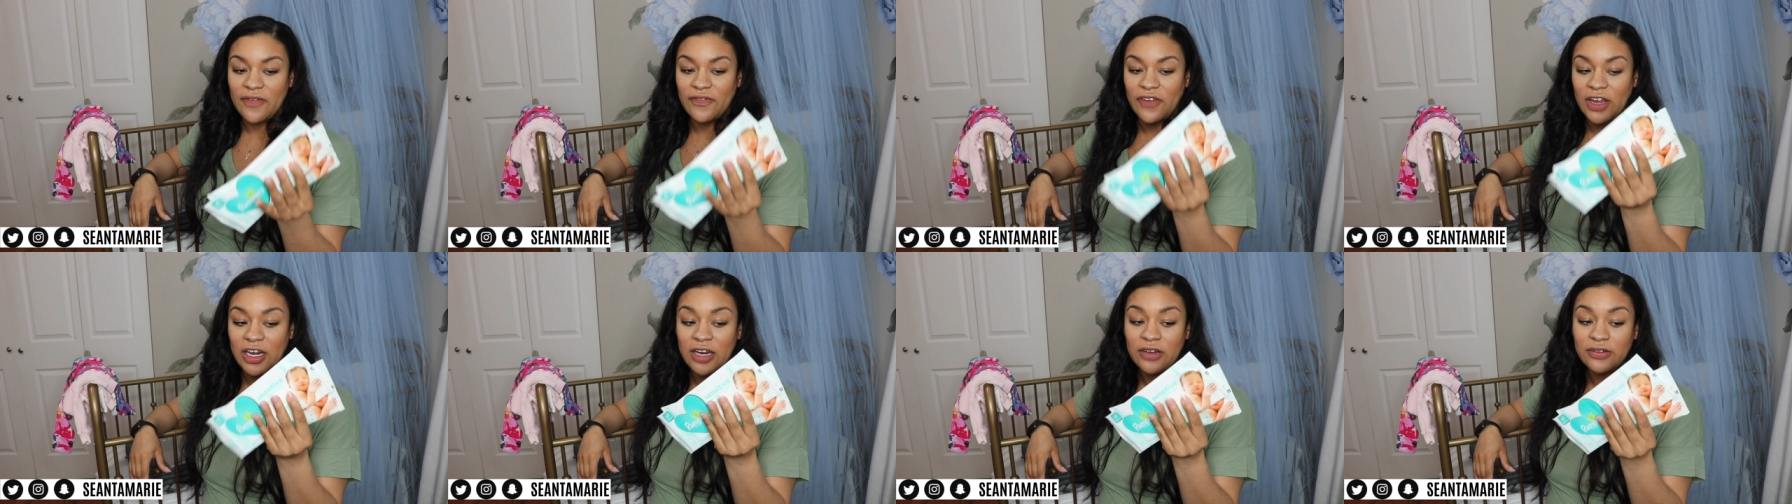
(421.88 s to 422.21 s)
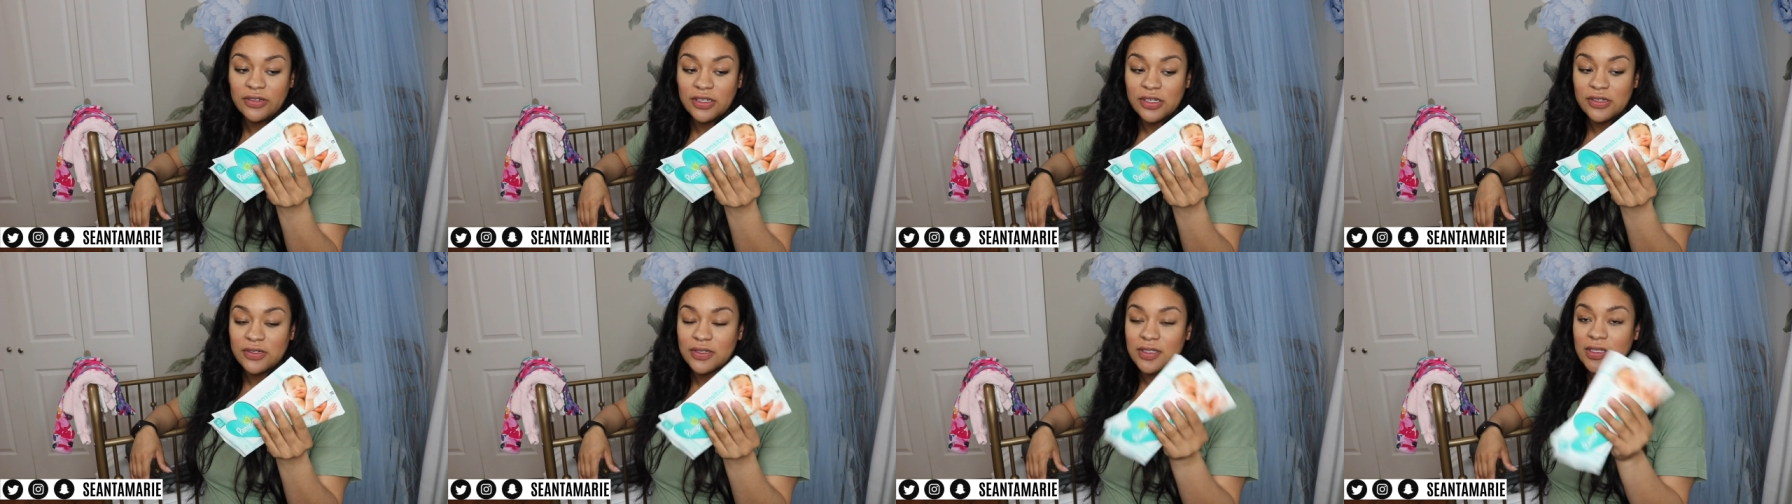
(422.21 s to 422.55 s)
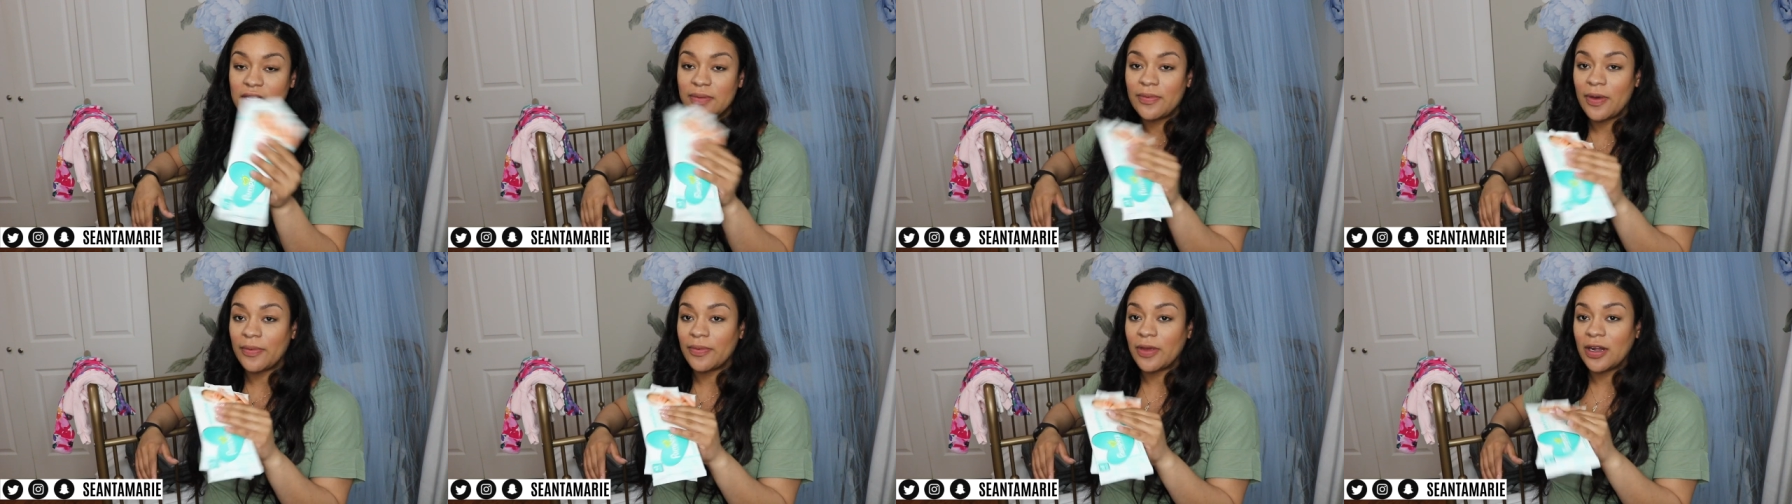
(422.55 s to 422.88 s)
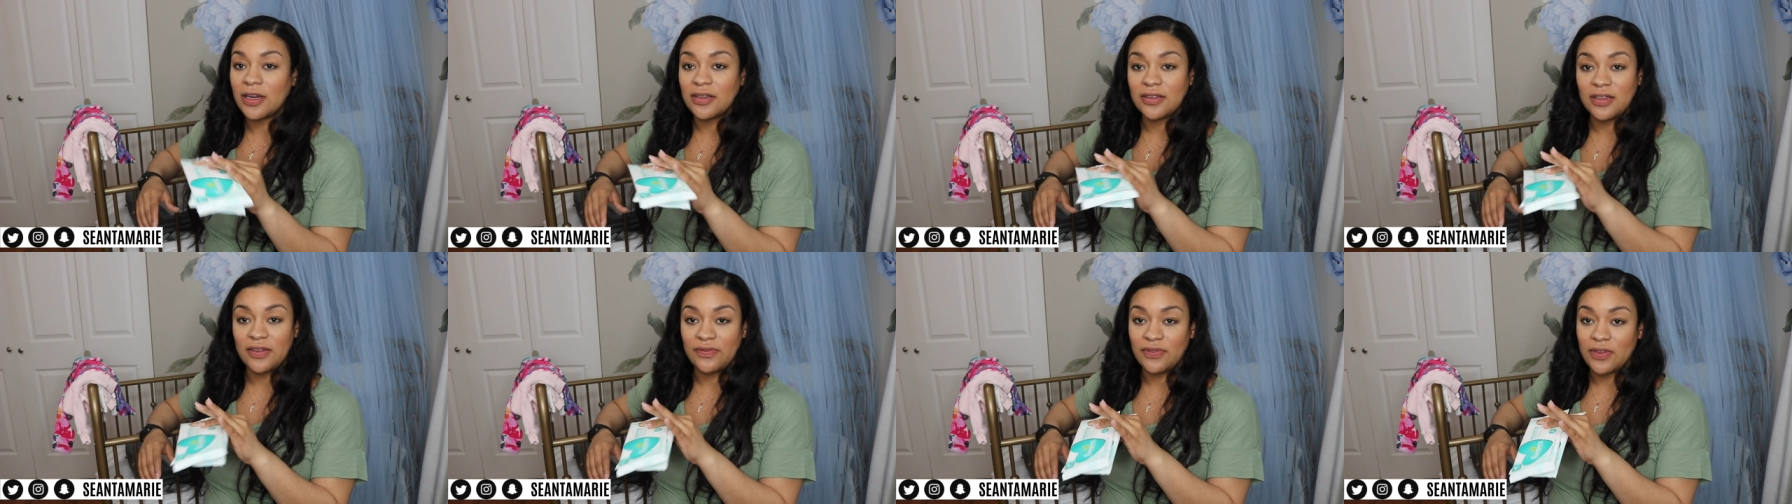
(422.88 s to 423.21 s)
if I don't use them, I'm
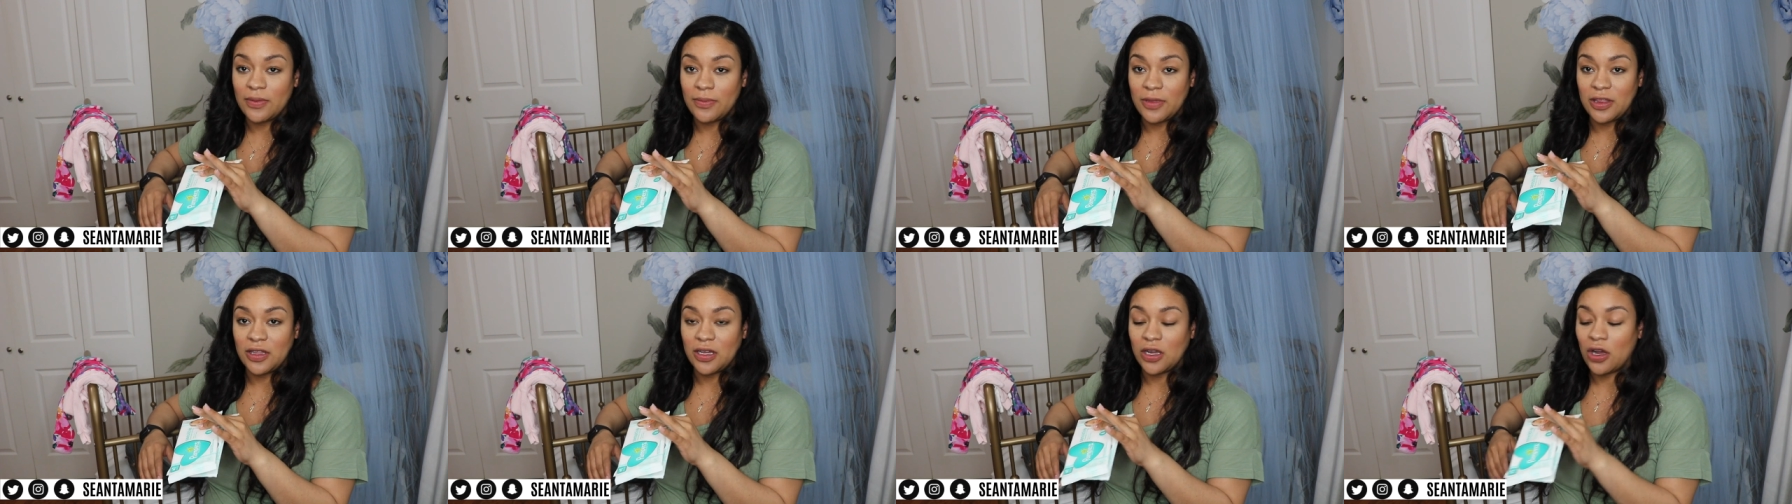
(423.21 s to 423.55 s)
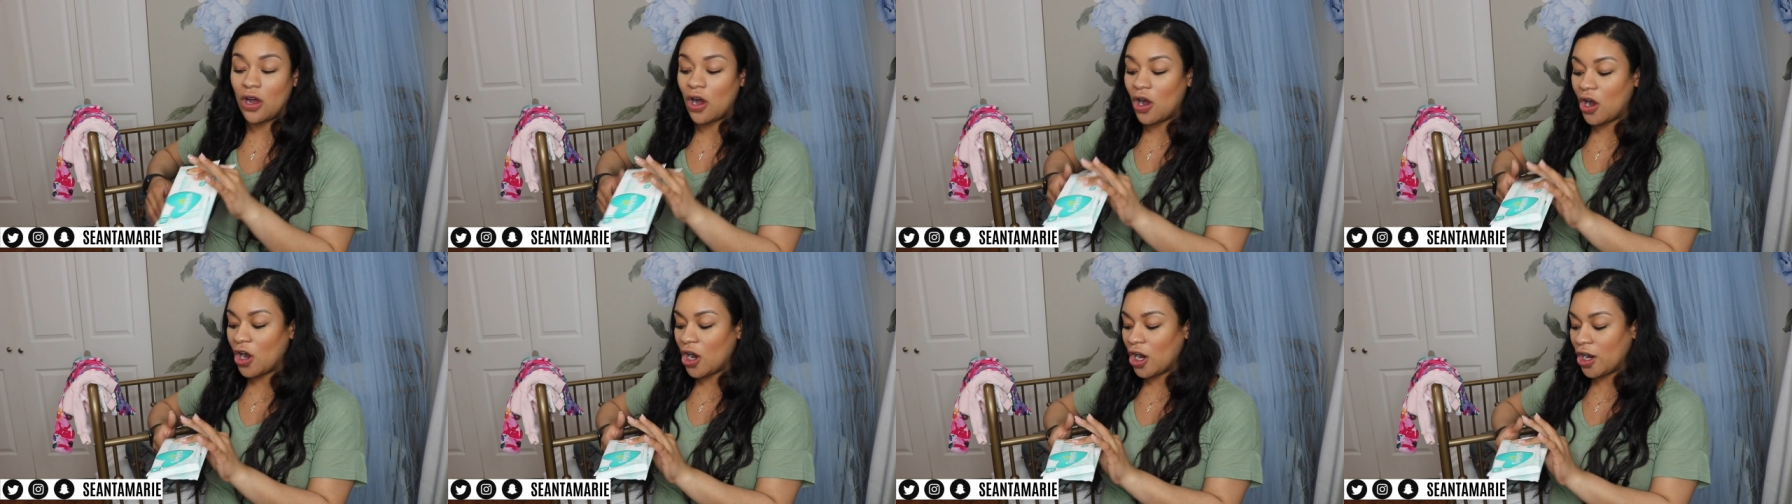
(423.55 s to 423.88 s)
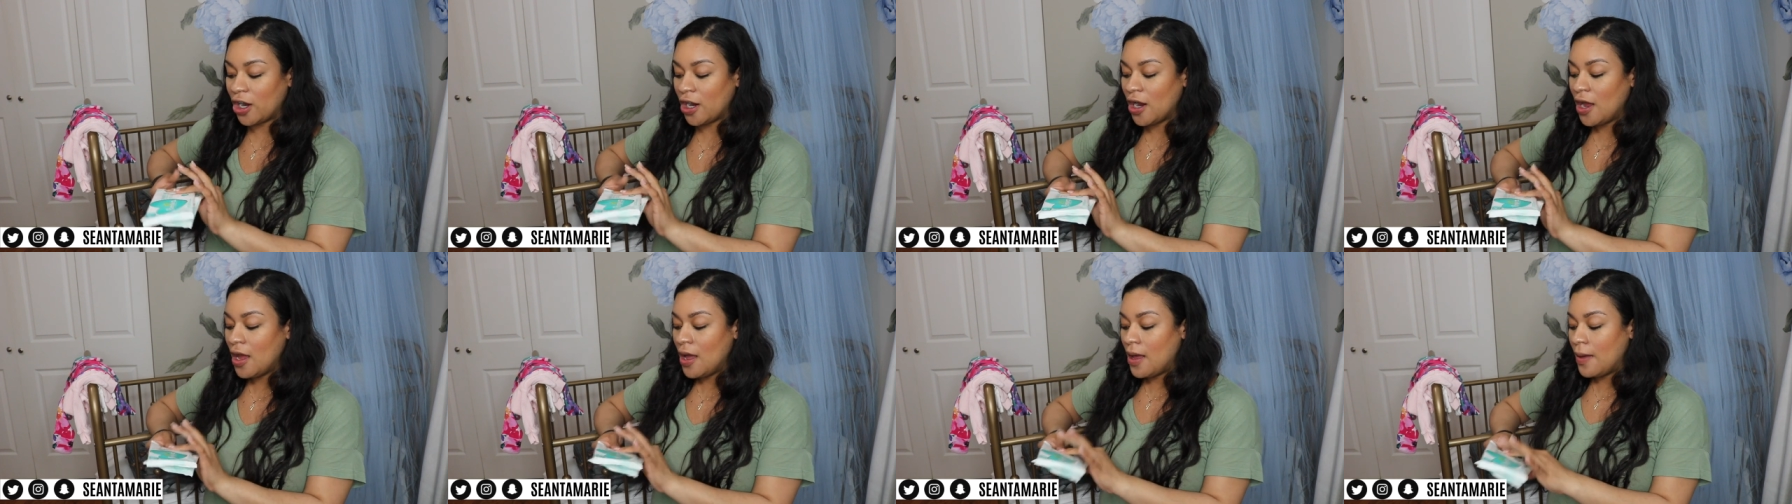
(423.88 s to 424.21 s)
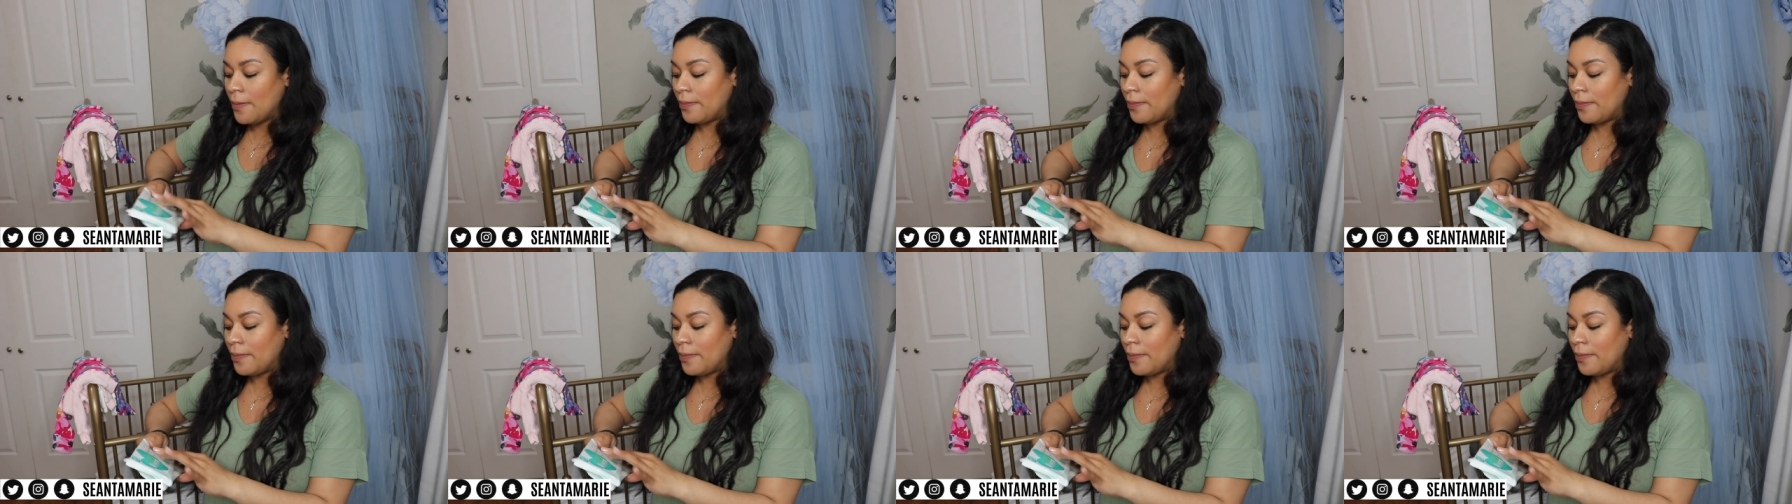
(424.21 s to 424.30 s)
going to leave them in the car.